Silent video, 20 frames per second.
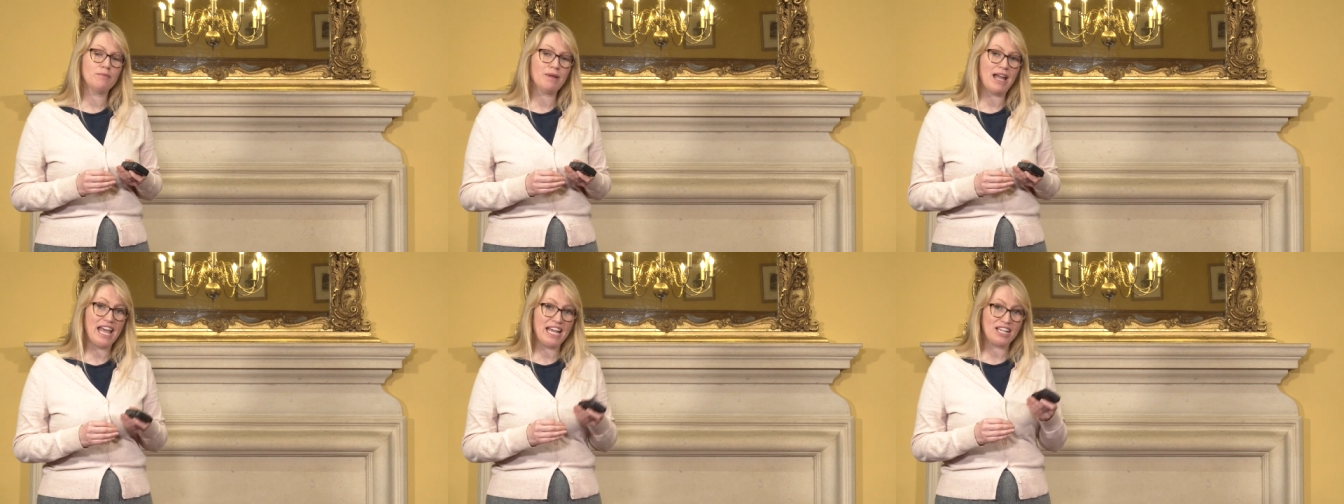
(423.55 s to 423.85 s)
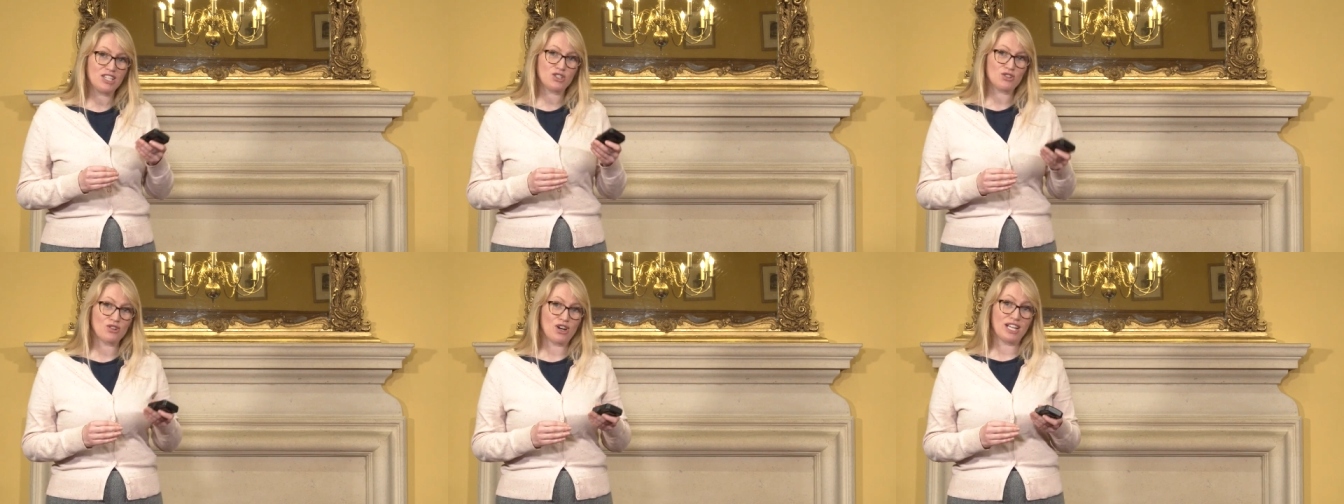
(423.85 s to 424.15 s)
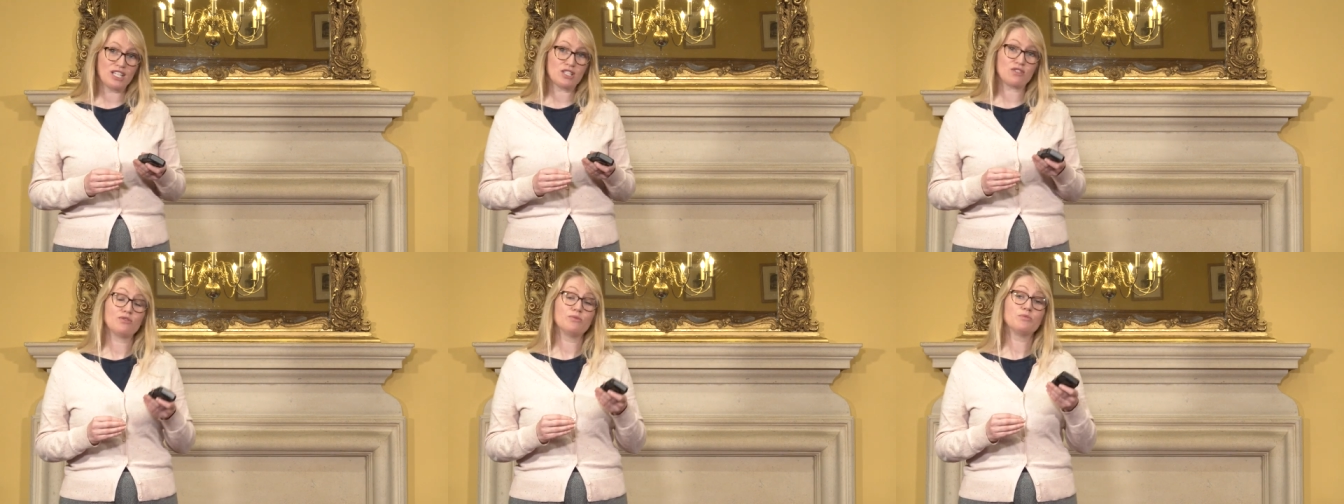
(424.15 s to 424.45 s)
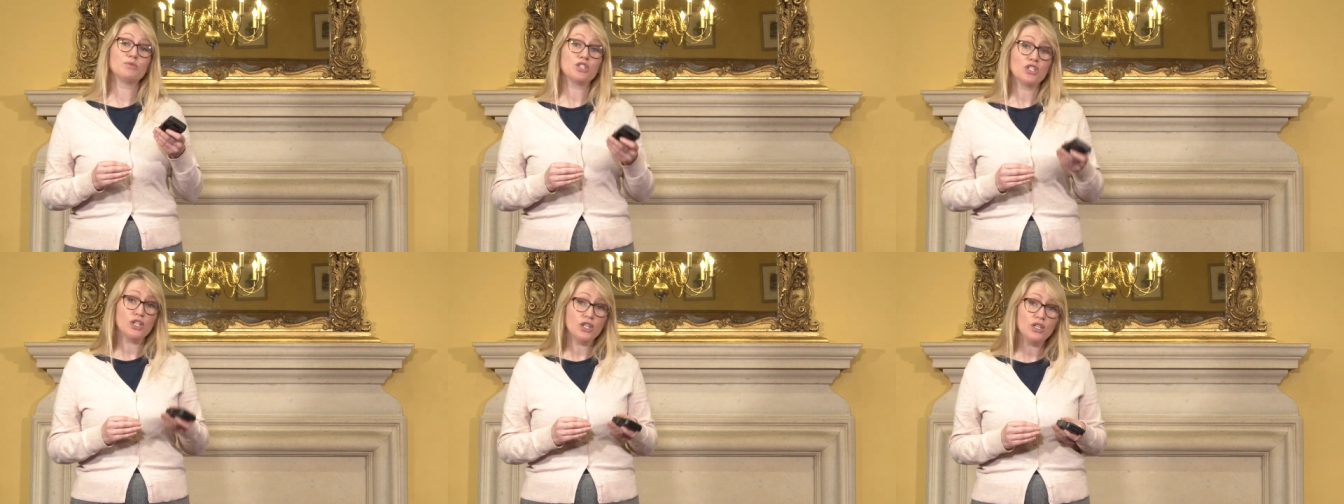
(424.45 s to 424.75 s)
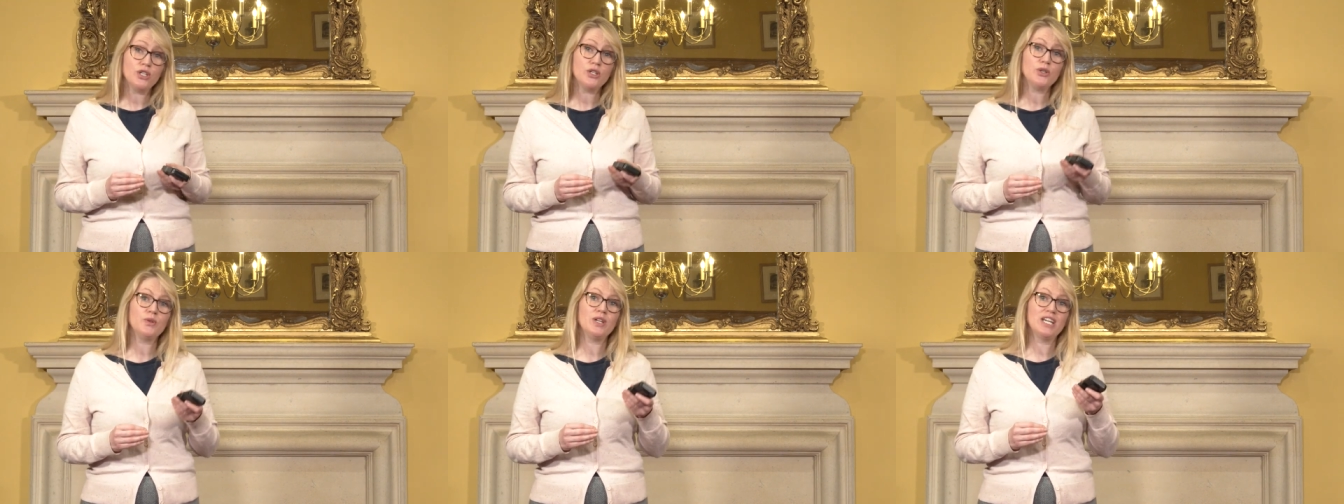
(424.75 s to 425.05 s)
extracts from 2
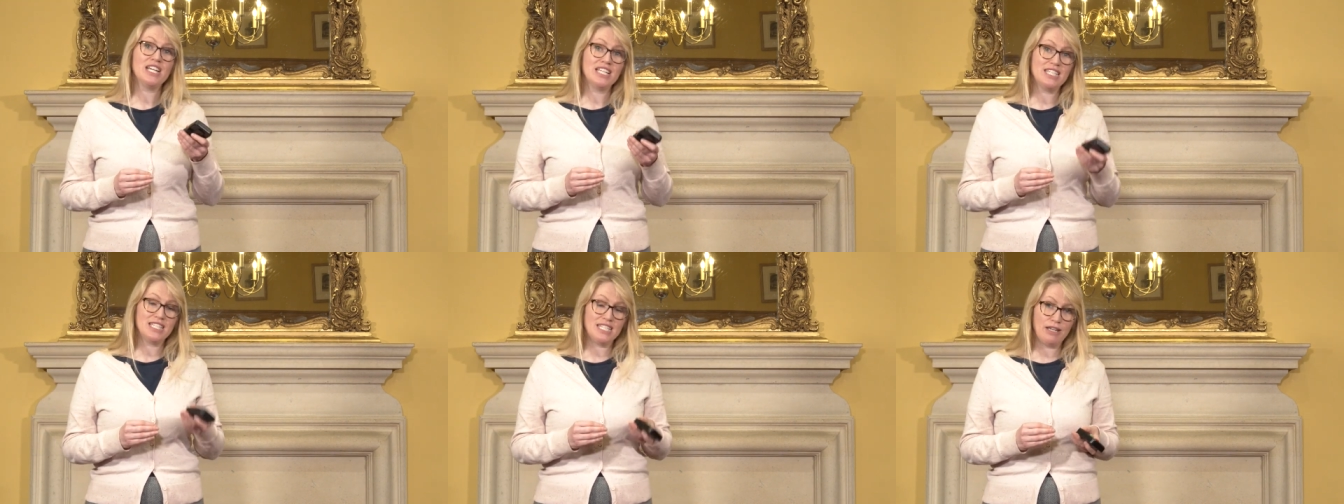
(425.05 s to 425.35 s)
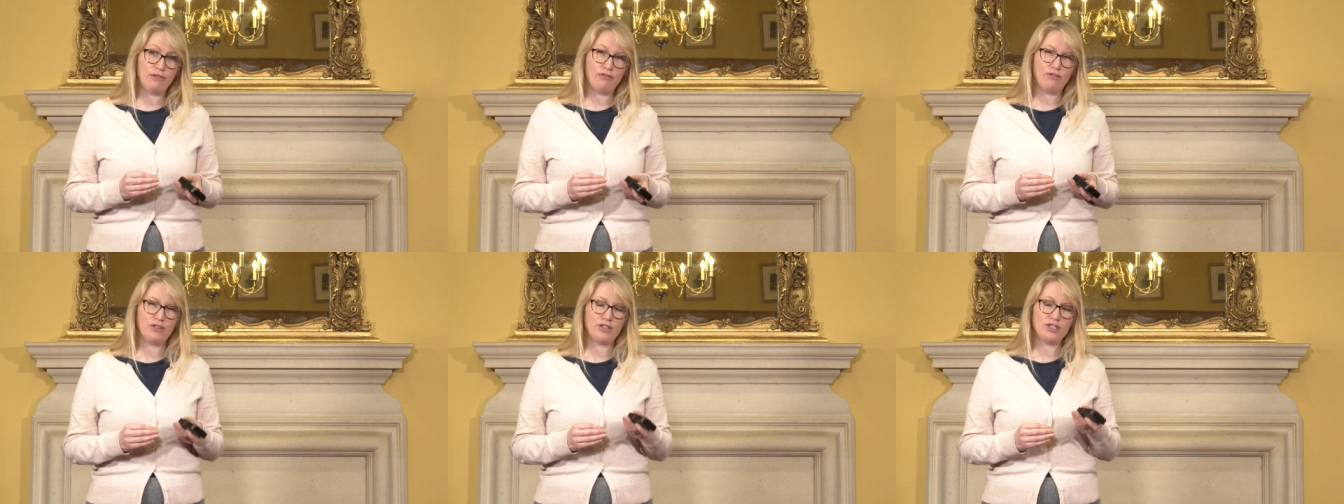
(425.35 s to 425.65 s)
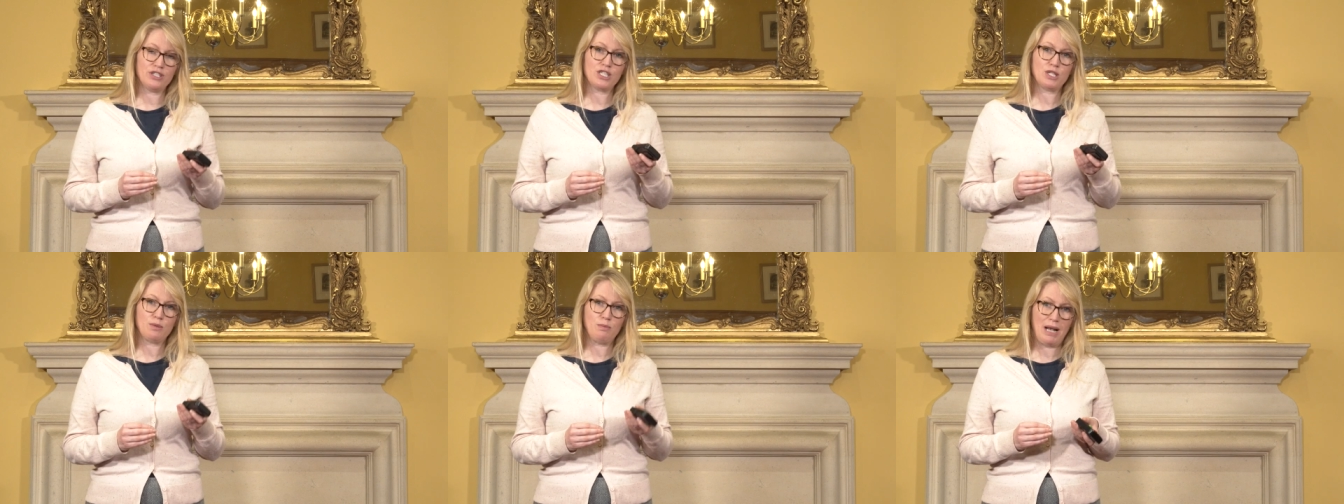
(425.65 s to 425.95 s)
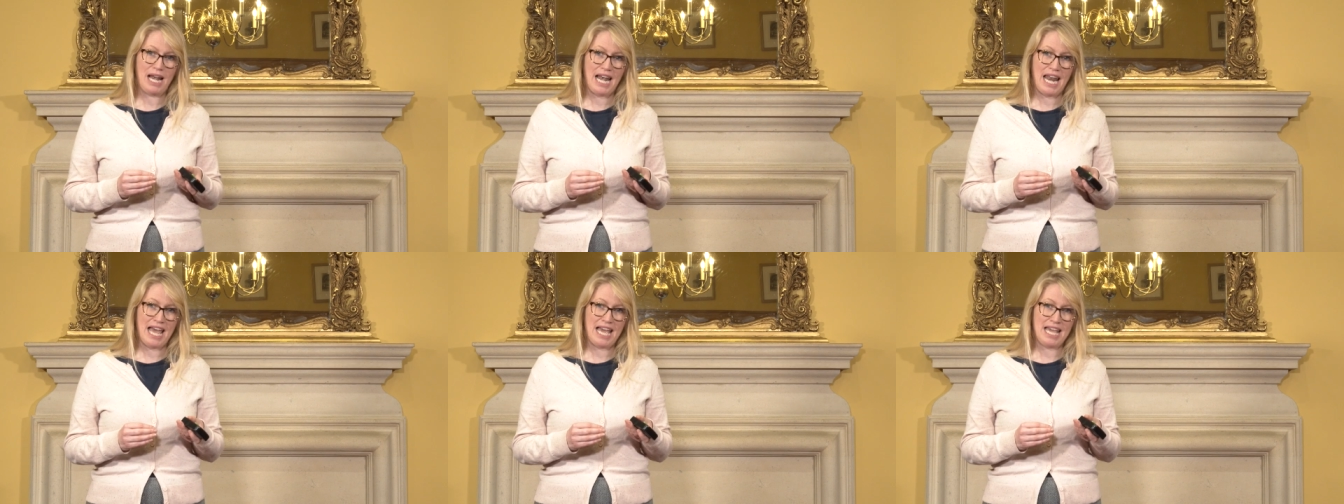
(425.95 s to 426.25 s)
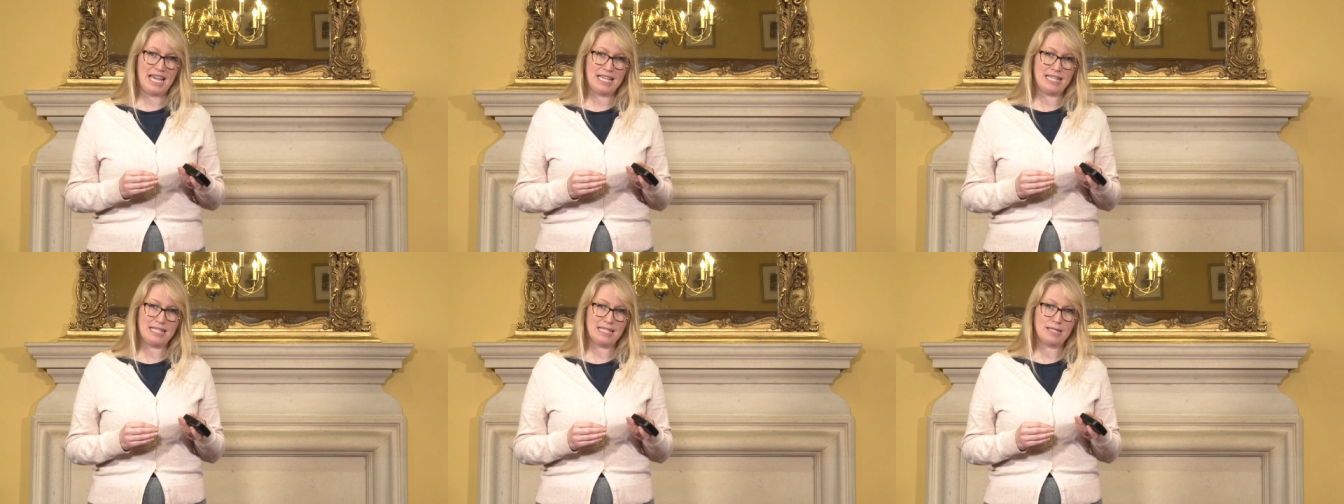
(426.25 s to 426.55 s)
different
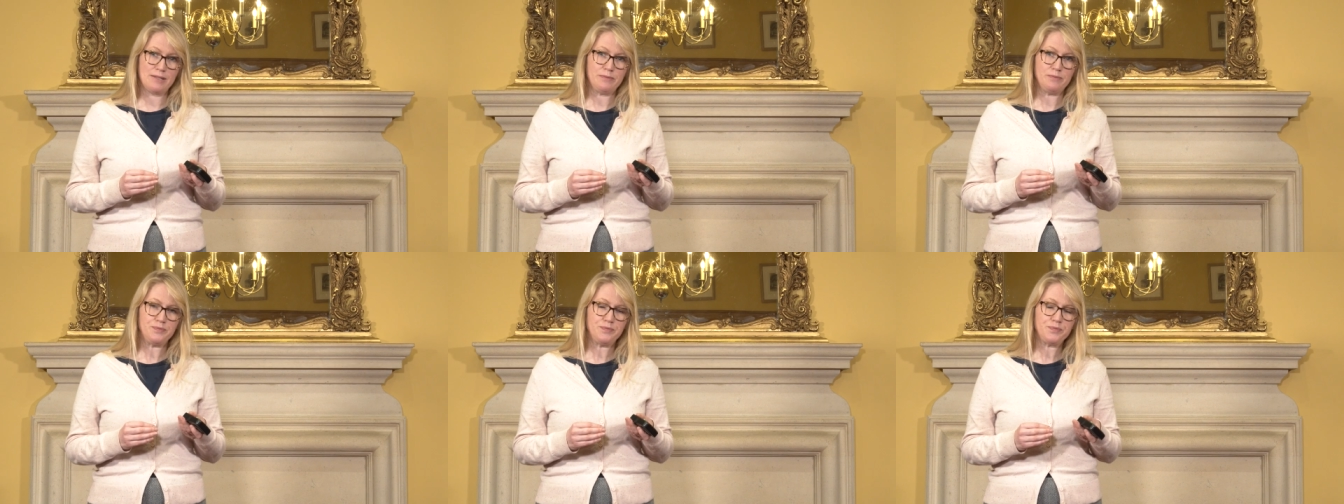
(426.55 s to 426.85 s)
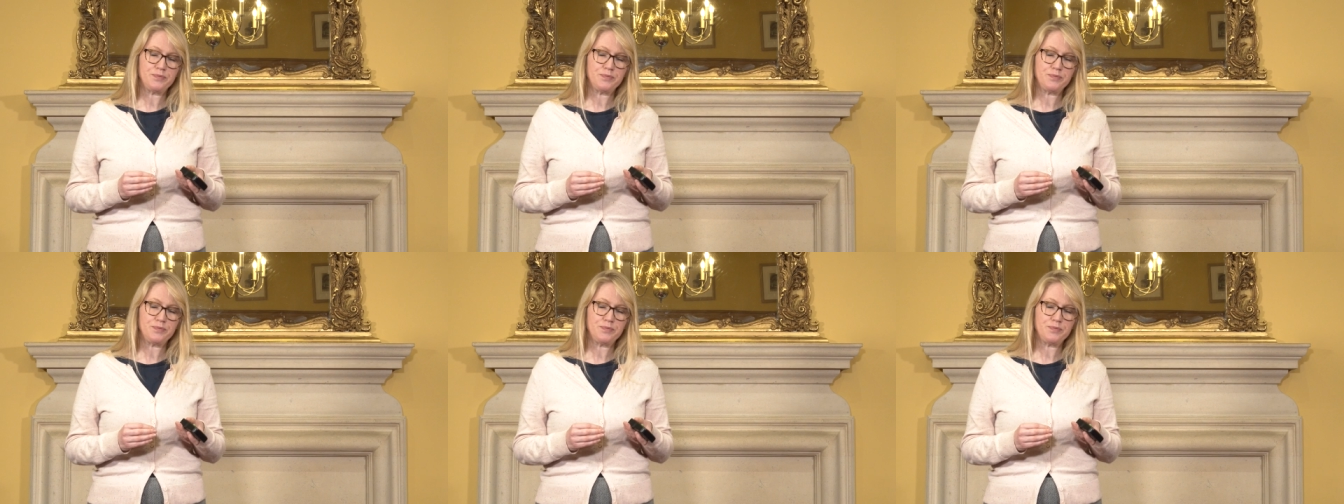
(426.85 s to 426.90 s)
plays.